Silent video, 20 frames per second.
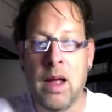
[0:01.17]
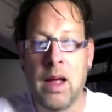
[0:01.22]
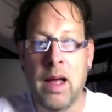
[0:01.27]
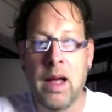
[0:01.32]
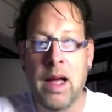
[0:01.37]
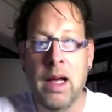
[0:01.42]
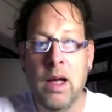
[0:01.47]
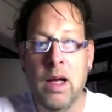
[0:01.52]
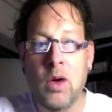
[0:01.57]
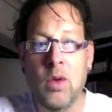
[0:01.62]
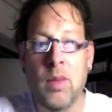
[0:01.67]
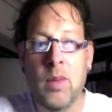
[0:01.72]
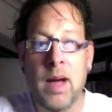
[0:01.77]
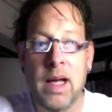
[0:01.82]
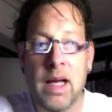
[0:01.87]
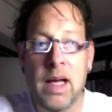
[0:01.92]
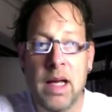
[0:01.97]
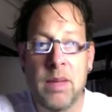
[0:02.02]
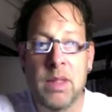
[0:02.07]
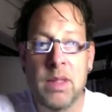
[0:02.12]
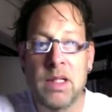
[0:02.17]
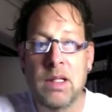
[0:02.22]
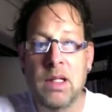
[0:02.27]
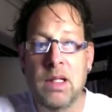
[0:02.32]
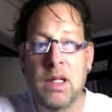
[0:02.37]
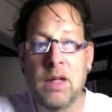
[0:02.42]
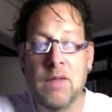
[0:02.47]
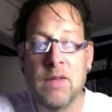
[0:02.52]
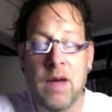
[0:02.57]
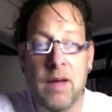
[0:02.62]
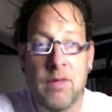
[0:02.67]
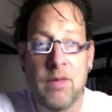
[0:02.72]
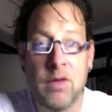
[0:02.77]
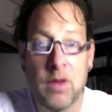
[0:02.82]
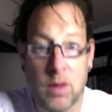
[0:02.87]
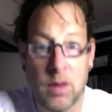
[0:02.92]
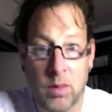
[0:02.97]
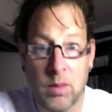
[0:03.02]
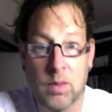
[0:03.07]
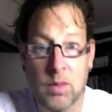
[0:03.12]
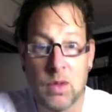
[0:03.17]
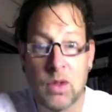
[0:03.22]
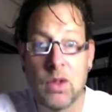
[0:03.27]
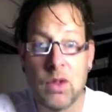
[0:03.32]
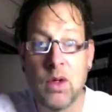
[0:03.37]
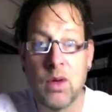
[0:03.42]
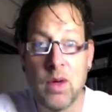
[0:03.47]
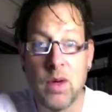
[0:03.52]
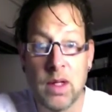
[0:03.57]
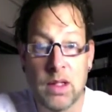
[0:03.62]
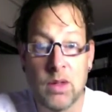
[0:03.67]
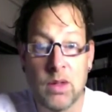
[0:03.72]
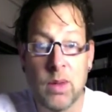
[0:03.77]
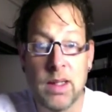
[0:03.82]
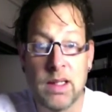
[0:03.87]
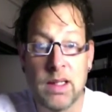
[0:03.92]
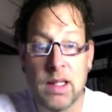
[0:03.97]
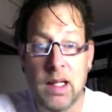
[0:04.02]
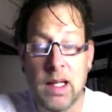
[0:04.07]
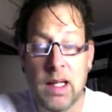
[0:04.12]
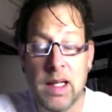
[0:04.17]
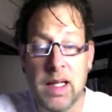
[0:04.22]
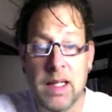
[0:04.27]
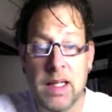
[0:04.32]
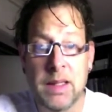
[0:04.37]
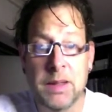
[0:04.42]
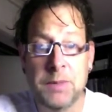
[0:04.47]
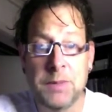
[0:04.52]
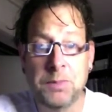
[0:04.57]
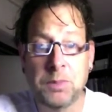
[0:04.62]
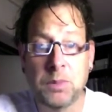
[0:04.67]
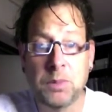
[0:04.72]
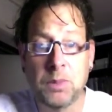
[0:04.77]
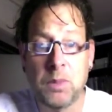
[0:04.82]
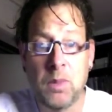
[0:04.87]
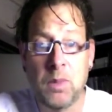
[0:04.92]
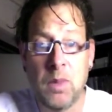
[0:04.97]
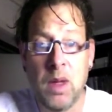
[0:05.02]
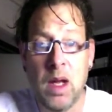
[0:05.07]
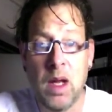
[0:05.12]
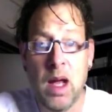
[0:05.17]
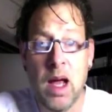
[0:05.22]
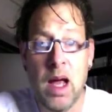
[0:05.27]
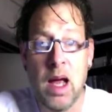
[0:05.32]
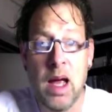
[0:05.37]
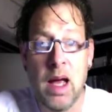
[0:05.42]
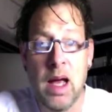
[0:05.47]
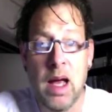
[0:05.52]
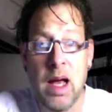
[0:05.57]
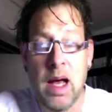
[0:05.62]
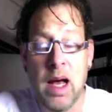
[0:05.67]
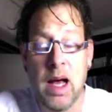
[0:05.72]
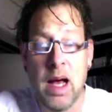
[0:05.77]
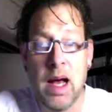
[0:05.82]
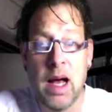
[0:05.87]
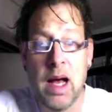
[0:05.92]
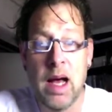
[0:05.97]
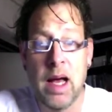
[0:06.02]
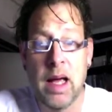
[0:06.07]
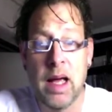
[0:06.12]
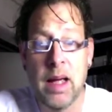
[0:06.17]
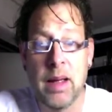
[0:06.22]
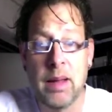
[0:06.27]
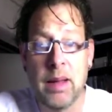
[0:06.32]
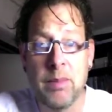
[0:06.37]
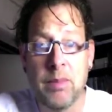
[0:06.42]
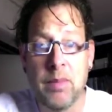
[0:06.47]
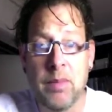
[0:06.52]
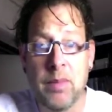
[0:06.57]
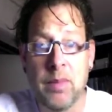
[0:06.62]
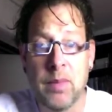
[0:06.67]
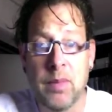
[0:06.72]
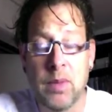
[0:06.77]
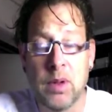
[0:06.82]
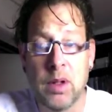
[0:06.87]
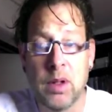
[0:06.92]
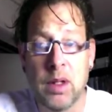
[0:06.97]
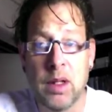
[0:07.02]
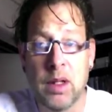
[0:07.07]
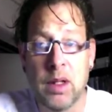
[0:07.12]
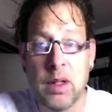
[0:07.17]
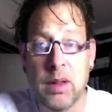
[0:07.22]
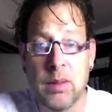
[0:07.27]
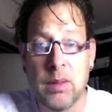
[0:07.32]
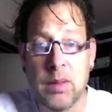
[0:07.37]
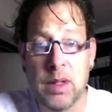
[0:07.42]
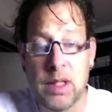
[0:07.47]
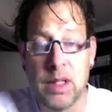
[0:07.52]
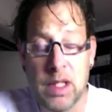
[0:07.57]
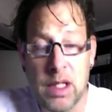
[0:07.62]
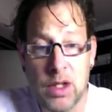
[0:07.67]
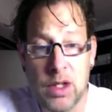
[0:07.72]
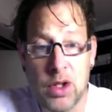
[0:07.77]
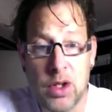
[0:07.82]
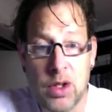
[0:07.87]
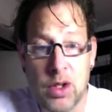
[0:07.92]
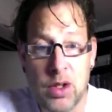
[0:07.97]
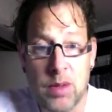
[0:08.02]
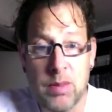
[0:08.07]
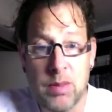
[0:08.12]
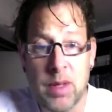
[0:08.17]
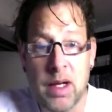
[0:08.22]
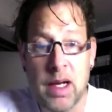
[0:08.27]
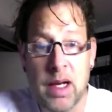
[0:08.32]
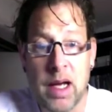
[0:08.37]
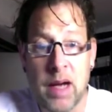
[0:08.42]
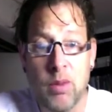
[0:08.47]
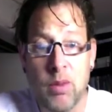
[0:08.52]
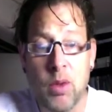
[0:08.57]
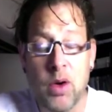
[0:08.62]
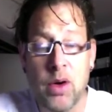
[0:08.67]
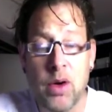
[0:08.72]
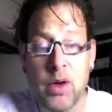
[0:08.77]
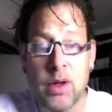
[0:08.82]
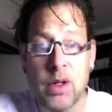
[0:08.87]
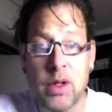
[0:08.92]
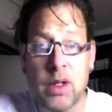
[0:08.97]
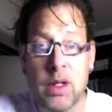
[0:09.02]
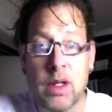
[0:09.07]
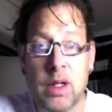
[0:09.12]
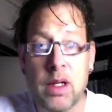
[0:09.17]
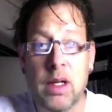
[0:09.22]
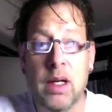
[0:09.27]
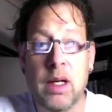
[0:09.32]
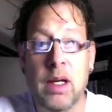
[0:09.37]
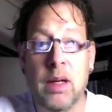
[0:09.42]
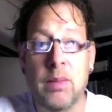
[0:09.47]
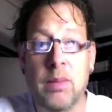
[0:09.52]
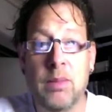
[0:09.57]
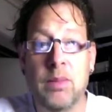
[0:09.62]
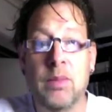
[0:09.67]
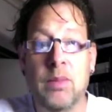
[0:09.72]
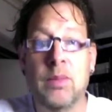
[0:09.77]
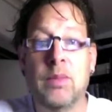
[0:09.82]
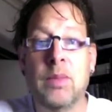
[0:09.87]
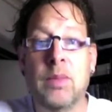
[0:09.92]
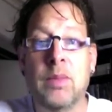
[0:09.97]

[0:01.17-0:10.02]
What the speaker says: Hello, my name is Steve. I'm from Zurich, Switzerland. I'm a teacher, but I work in